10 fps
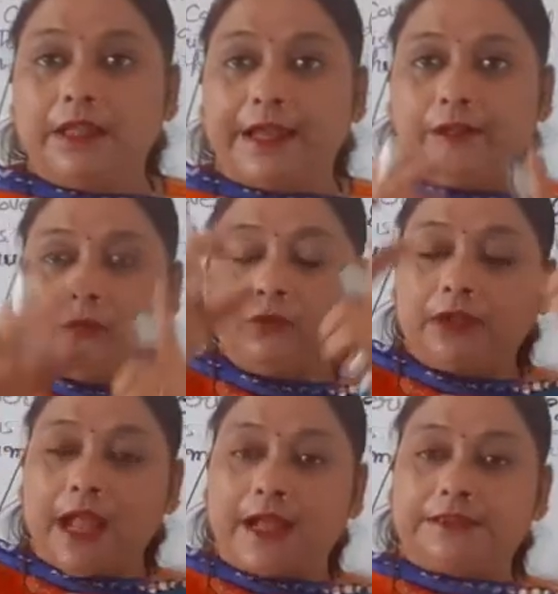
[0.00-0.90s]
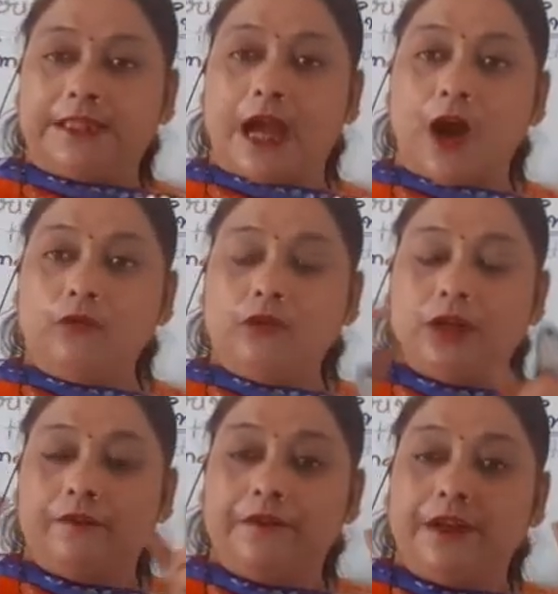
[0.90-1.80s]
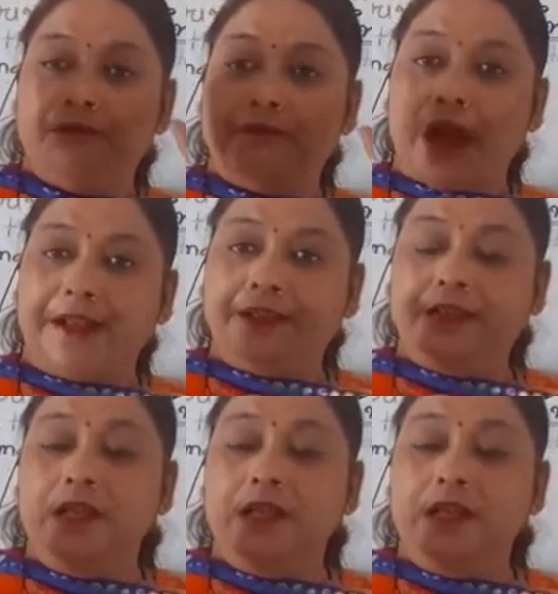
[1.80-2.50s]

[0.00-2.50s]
A tooth has a out covering white.